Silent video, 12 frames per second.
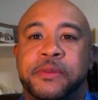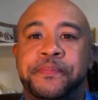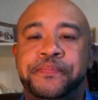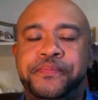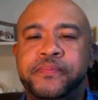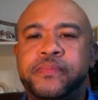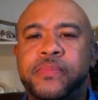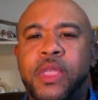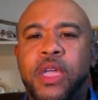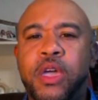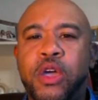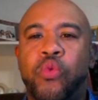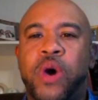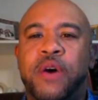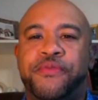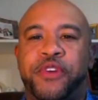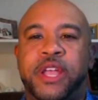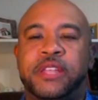Well, friends,
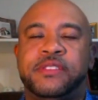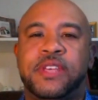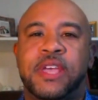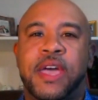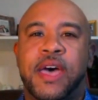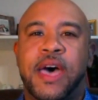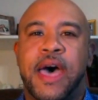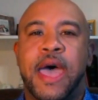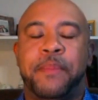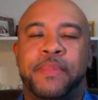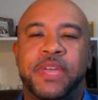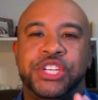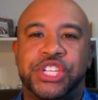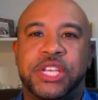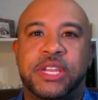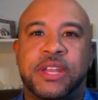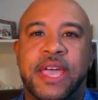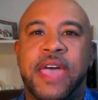uh, I mentioned at the
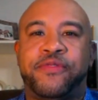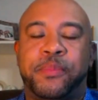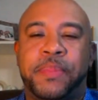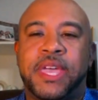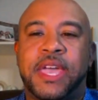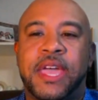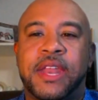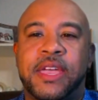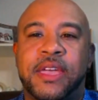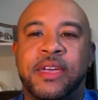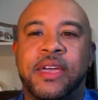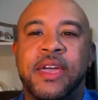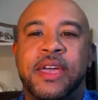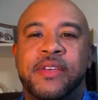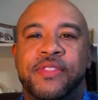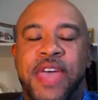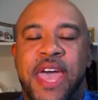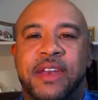beginning that every
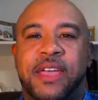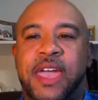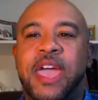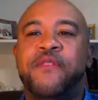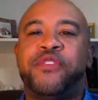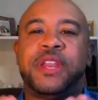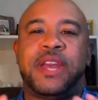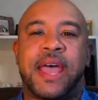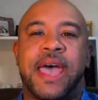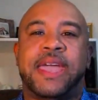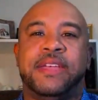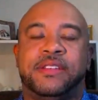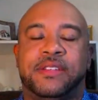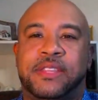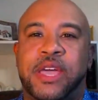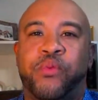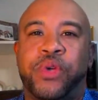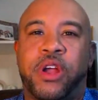night that we are
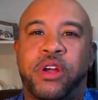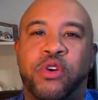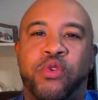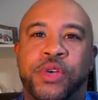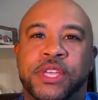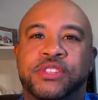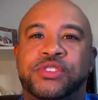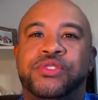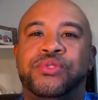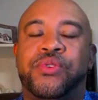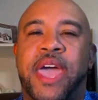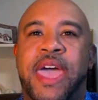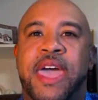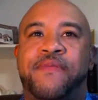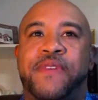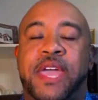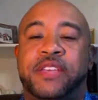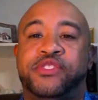going to have a
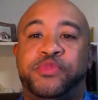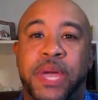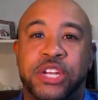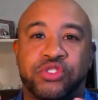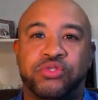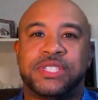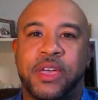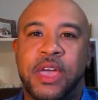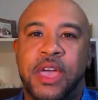special topic